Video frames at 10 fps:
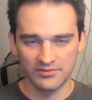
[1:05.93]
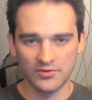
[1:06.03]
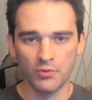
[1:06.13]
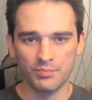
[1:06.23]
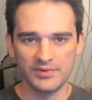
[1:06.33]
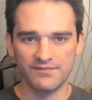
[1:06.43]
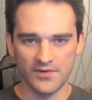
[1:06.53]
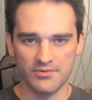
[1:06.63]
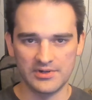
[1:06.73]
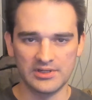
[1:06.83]
Don't be
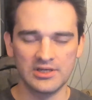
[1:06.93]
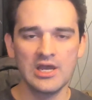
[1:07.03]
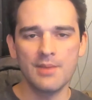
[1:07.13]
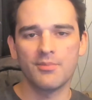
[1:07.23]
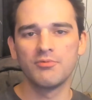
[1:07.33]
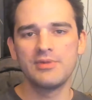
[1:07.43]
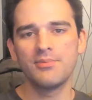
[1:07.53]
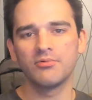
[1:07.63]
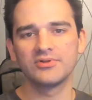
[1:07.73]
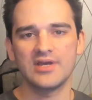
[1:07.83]
phony. But when
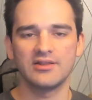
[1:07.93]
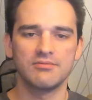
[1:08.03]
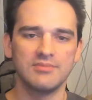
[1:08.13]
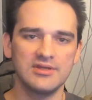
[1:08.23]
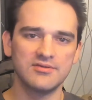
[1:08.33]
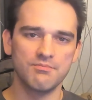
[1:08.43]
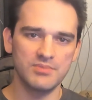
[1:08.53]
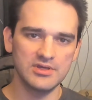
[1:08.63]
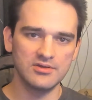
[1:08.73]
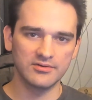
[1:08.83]
people were telling me to
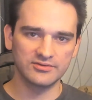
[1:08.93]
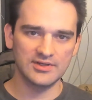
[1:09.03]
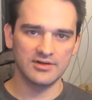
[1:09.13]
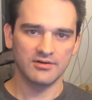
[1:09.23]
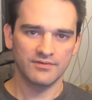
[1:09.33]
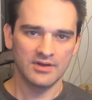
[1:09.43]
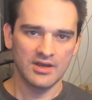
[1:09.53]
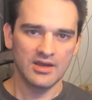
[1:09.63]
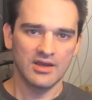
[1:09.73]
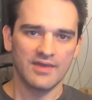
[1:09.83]
be yourself,
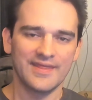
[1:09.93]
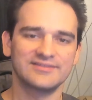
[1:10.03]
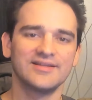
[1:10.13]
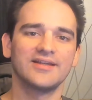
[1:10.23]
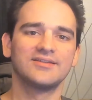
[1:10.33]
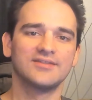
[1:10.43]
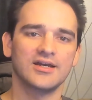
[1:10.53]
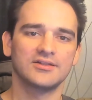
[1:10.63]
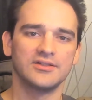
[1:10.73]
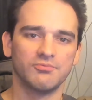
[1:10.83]
that's not
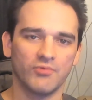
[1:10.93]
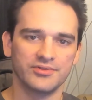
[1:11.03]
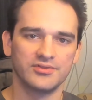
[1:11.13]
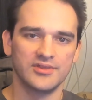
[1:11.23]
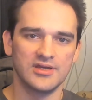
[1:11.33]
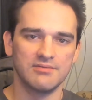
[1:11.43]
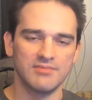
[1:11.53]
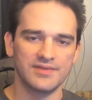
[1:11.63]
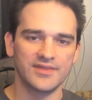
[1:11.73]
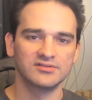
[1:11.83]
exactly what they
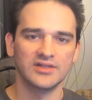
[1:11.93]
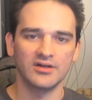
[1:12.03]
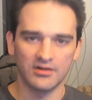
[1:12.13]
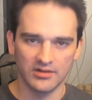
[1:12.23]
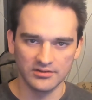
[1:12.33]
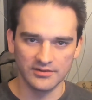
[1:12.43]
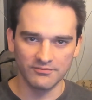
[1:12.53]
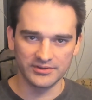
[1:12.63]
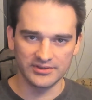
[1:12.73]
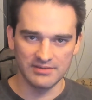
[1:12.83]
meant. That's not all of
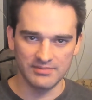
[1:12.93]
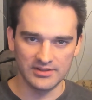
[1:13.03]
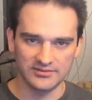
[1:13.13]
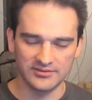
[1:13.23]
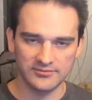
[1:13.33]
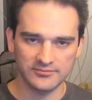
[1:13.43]
what they meant.